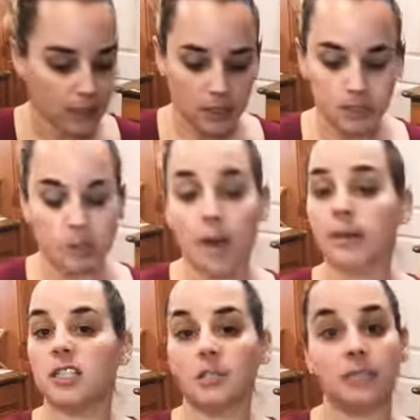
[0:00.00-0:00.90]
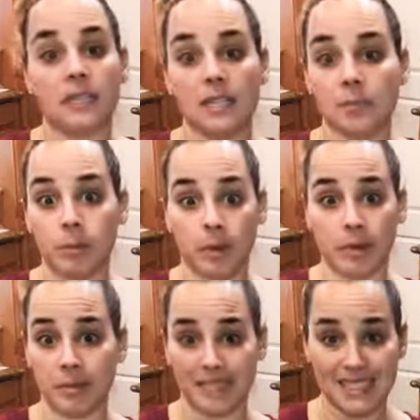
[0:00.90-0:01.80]
This is probably sitting
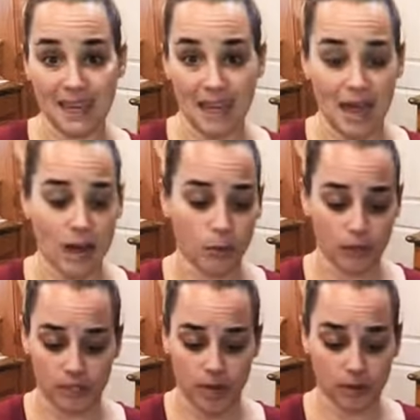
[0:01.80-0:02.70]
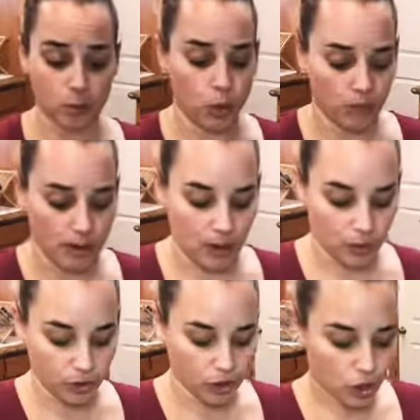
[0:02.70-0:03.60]
probably 10 hours now, 12
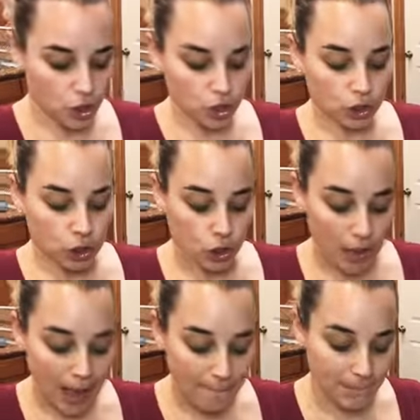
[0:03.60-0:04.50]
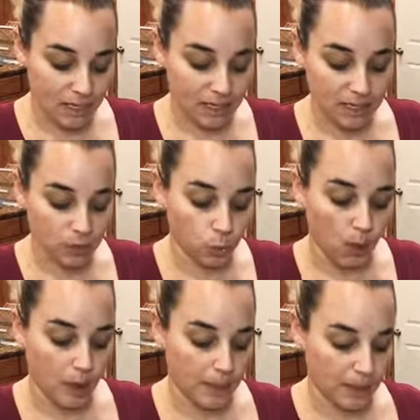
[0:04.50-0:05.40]
hours. So that meat is
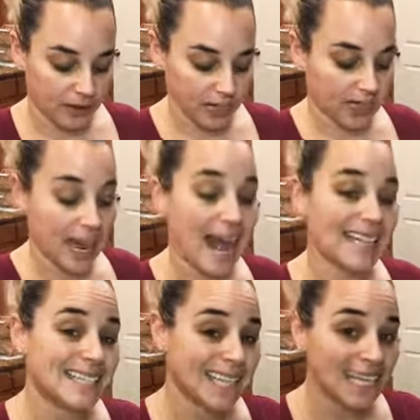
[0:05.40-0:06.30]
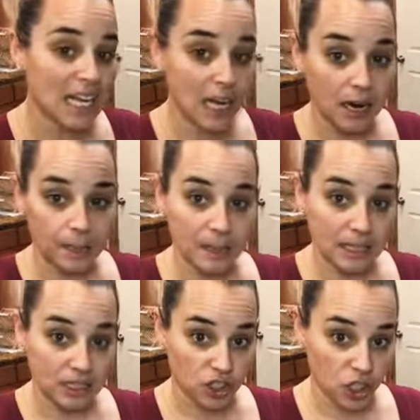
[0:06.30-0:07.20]
well marinated. I did cut up
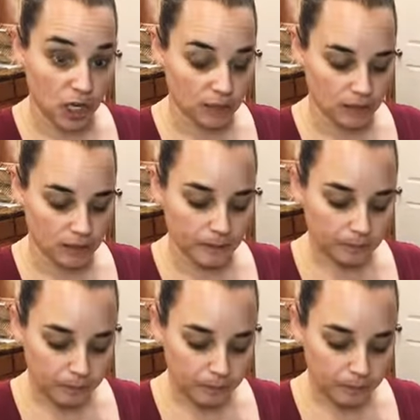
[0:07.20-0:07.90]
in chunks